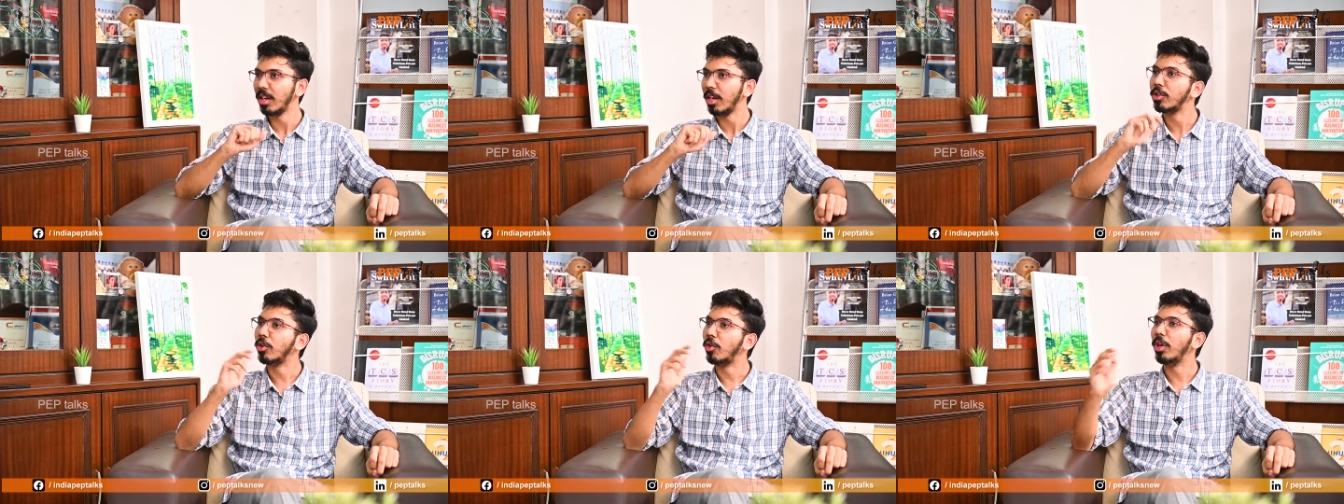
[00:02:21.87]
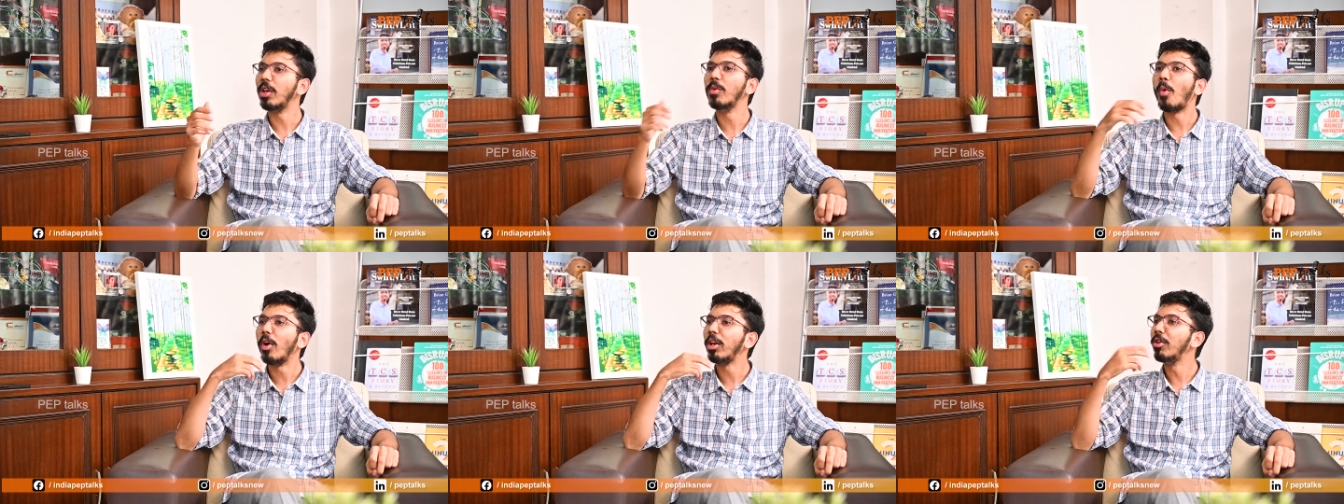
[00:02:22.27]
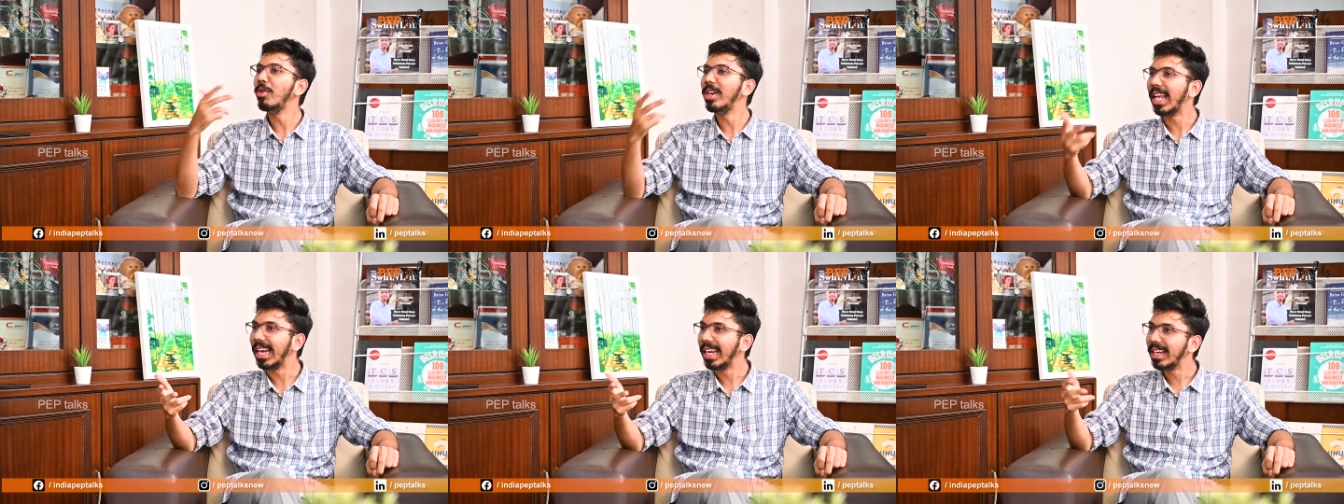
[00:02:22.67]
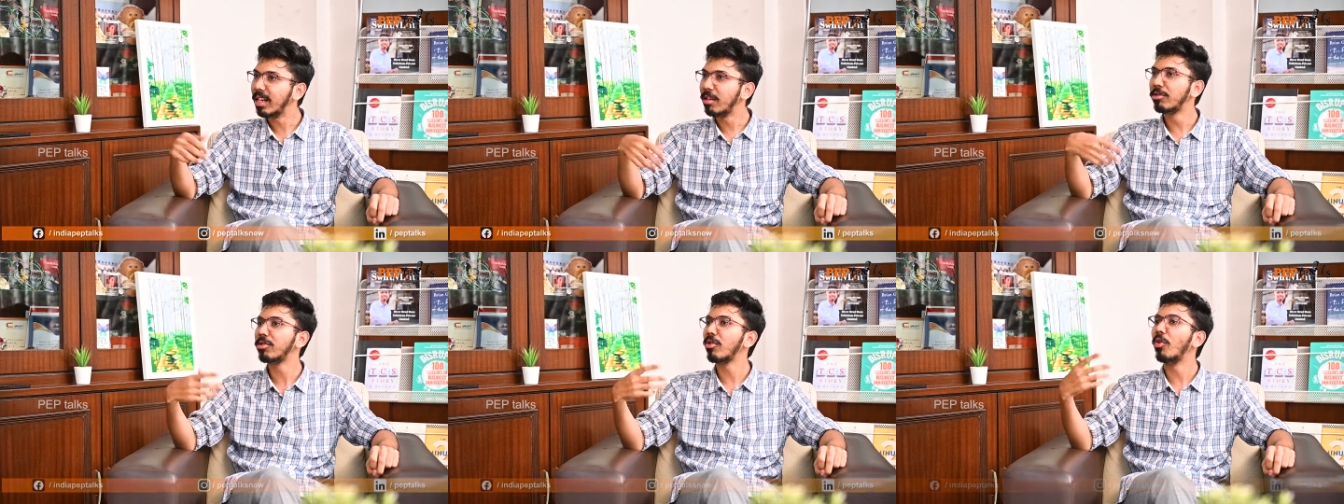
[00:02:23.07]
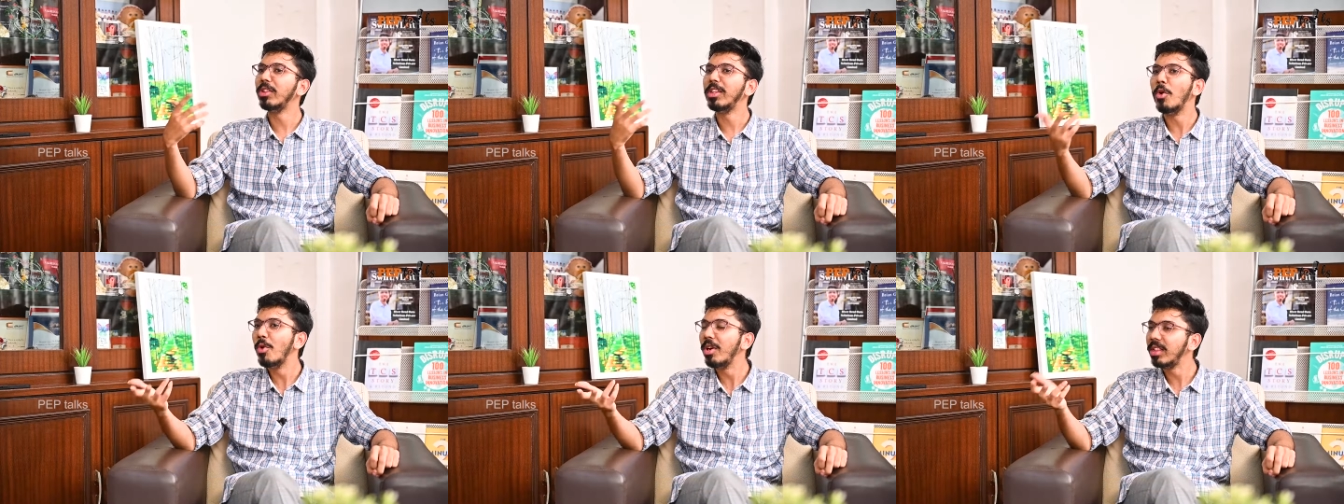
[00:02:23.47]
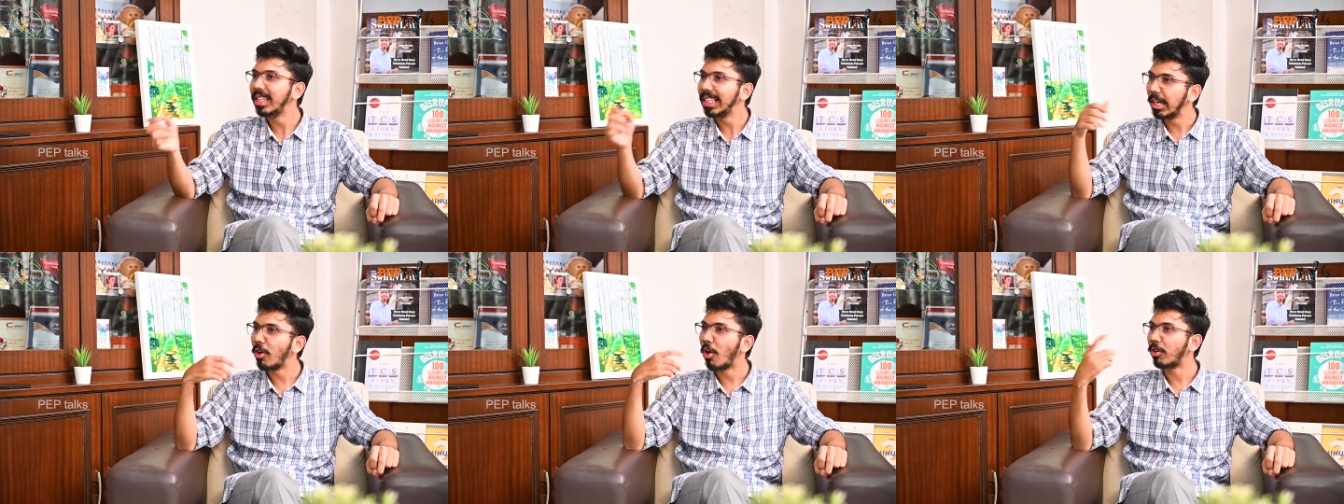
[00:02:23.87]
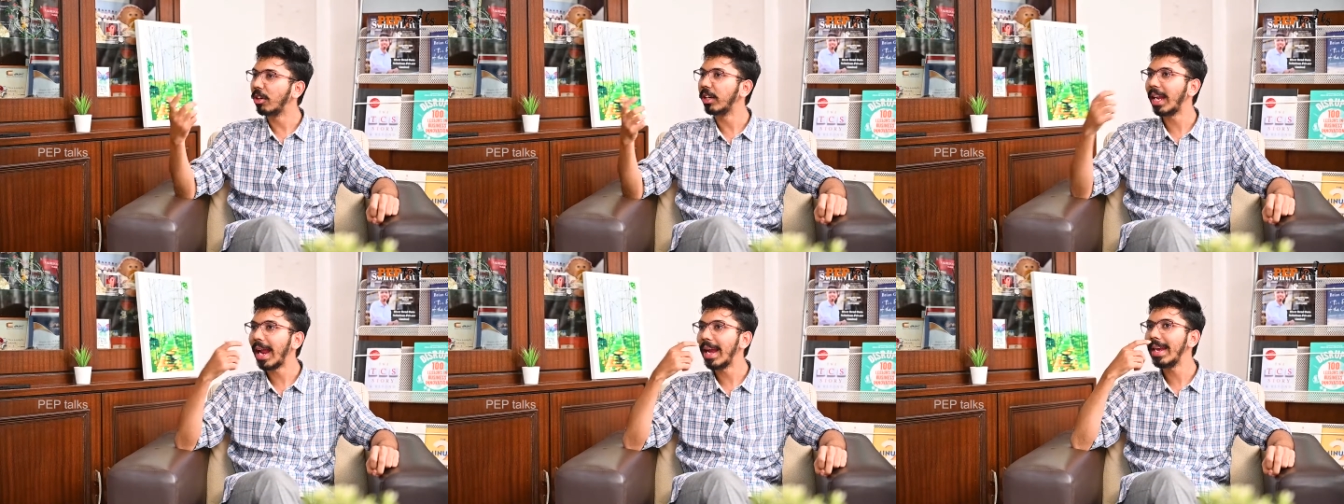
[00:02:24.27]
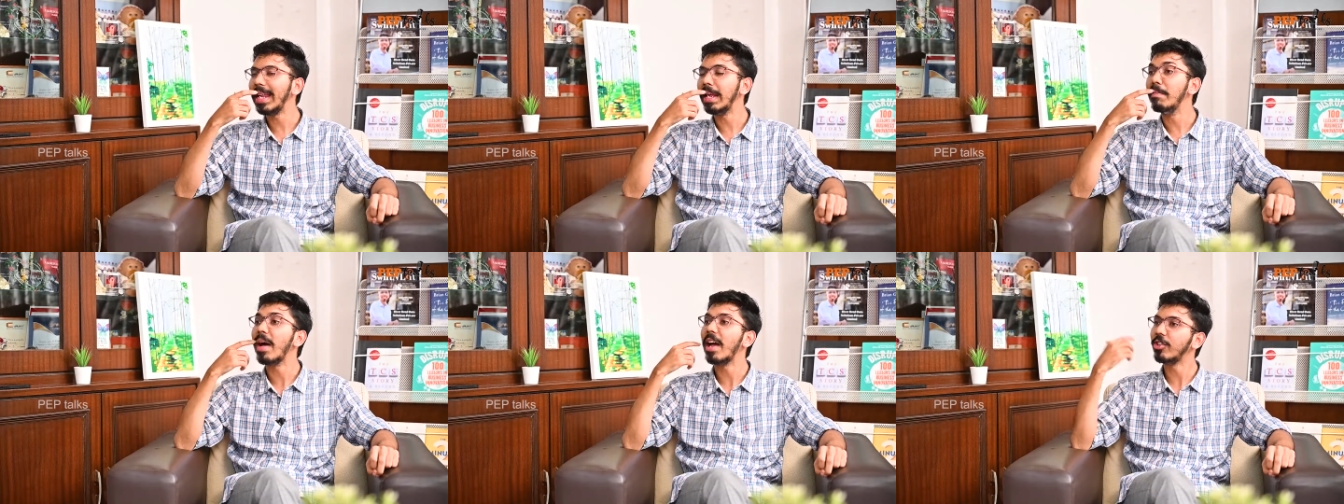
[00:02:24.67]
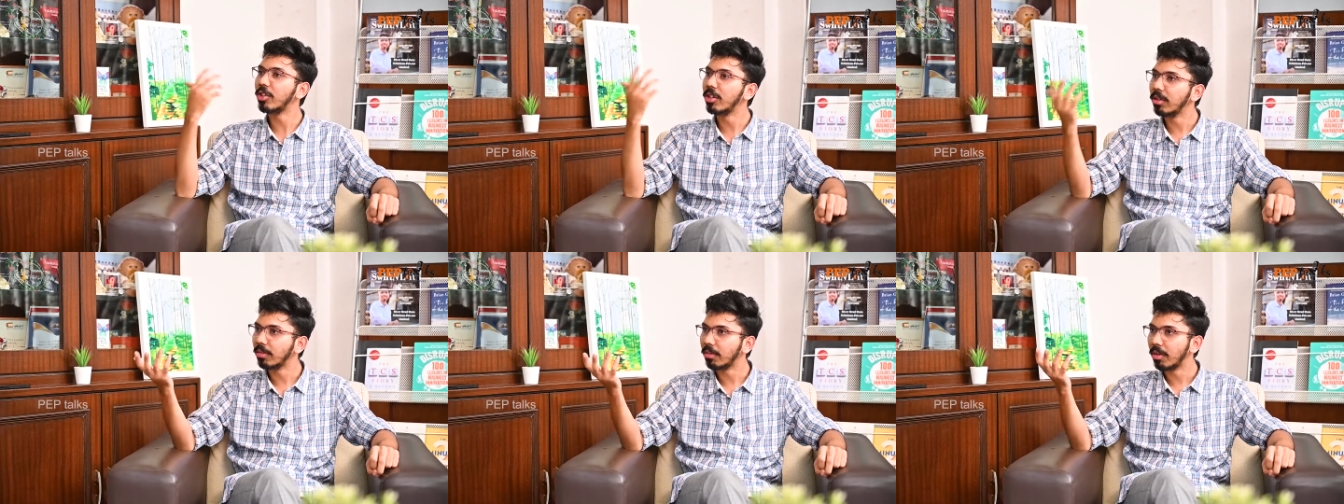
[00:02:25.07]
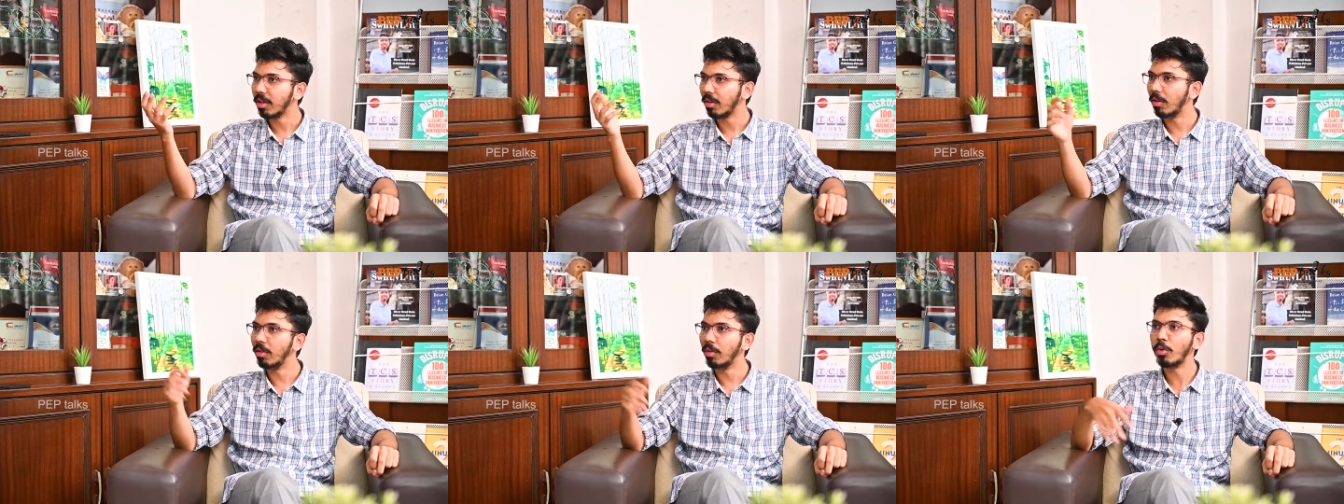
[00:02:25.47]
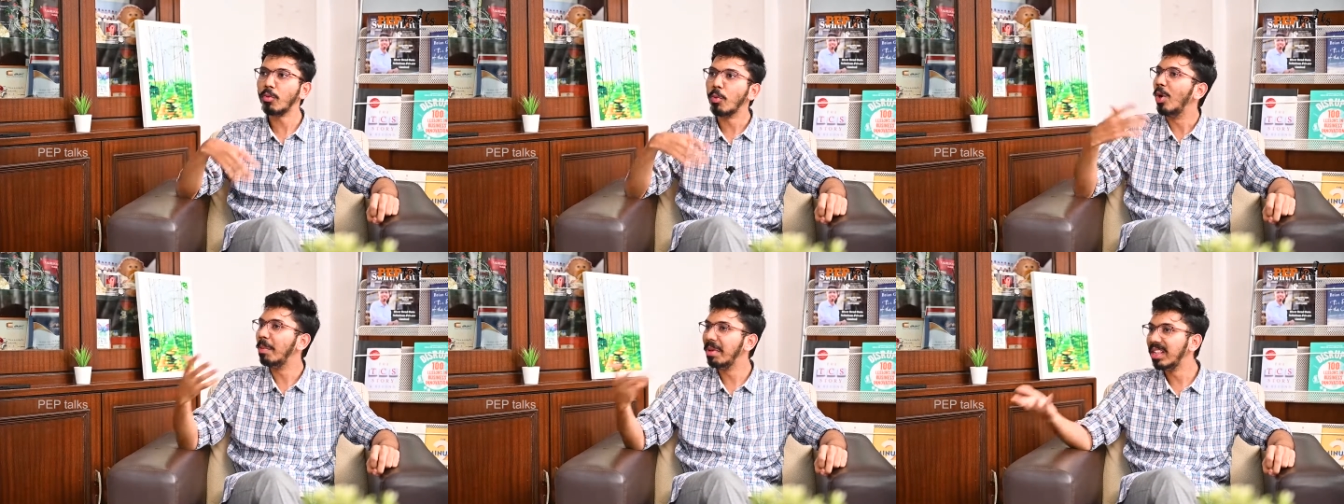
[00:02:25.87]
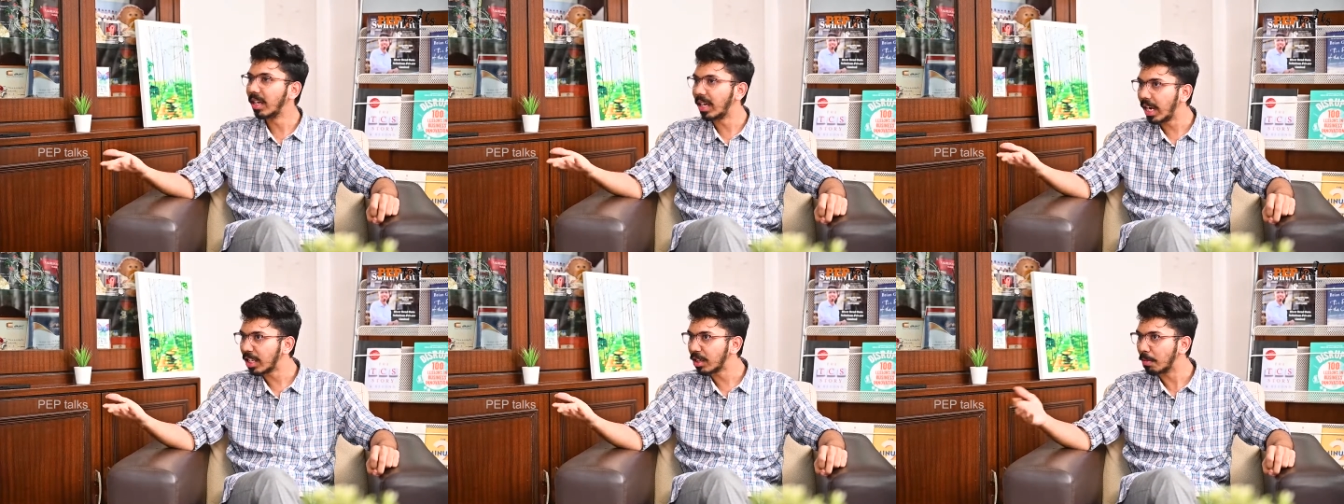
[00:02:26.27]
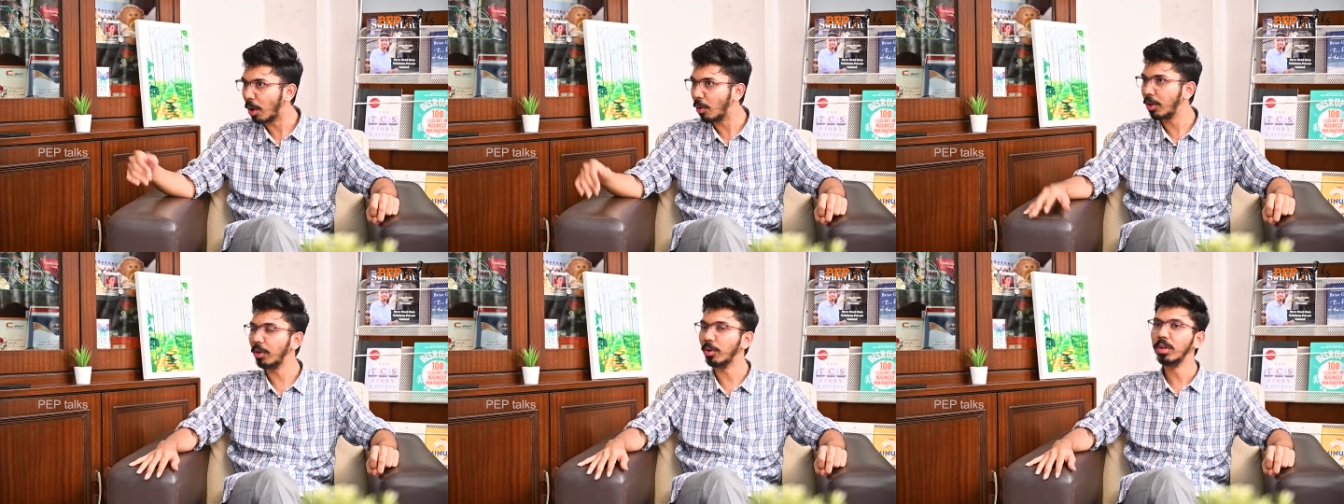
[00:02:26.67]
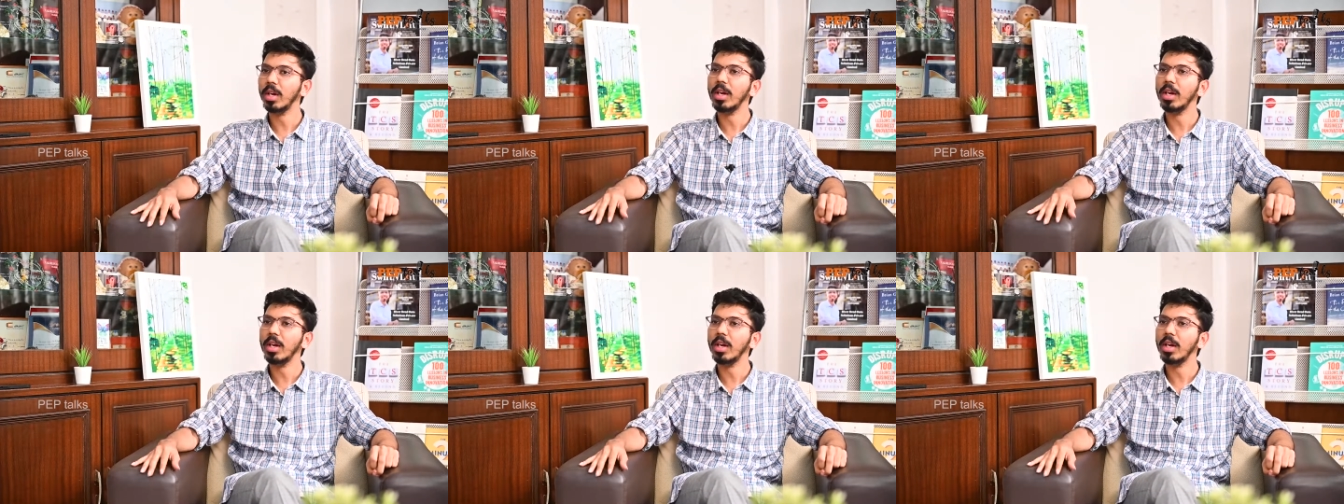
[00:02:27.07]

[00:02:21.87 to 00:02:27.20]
So today what you tell is the only thing the doctor can imagine would be the case about you.